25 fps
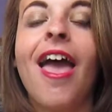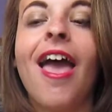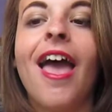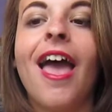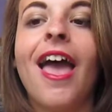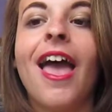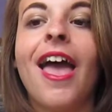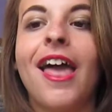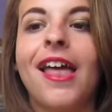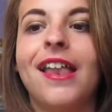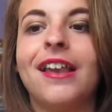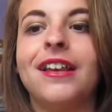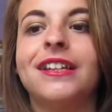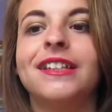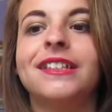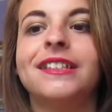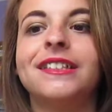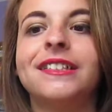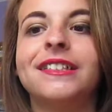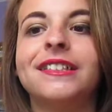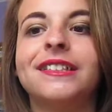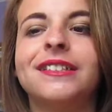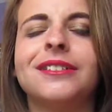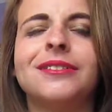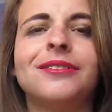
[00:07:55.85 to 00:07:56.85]
and
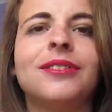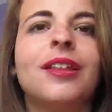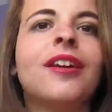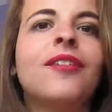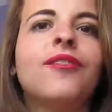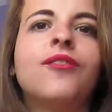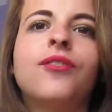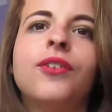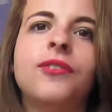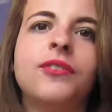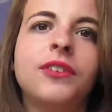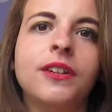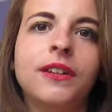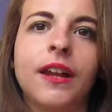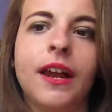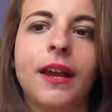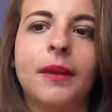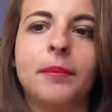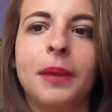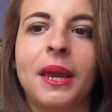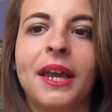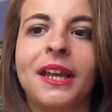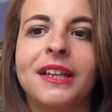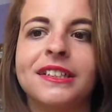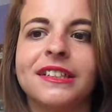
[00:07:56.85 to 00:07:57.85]
it's like fifty-nine
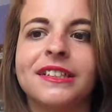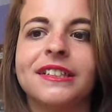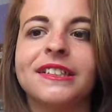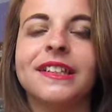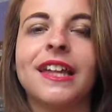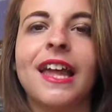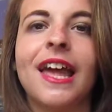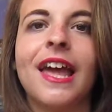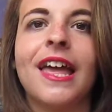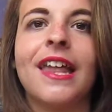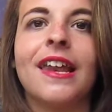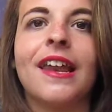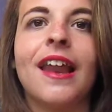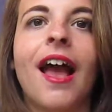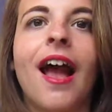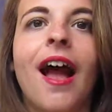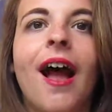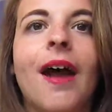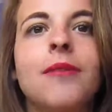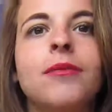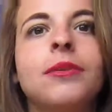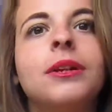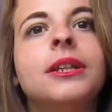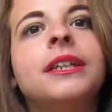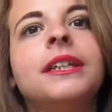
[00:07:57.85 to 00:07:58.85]
pages, and
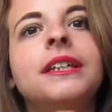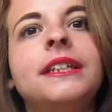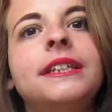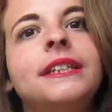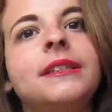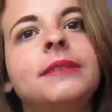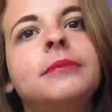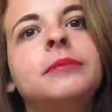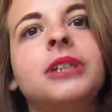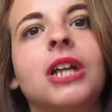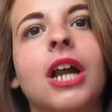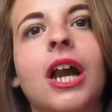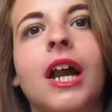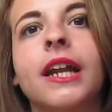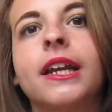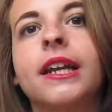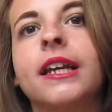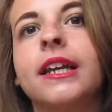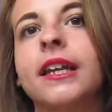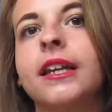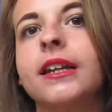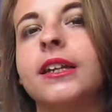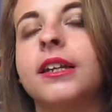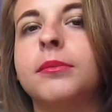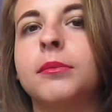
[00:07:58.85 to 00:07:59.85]
I really am trying to
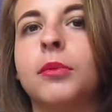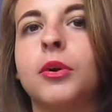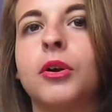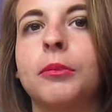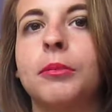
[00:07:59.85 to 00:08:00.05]
get into more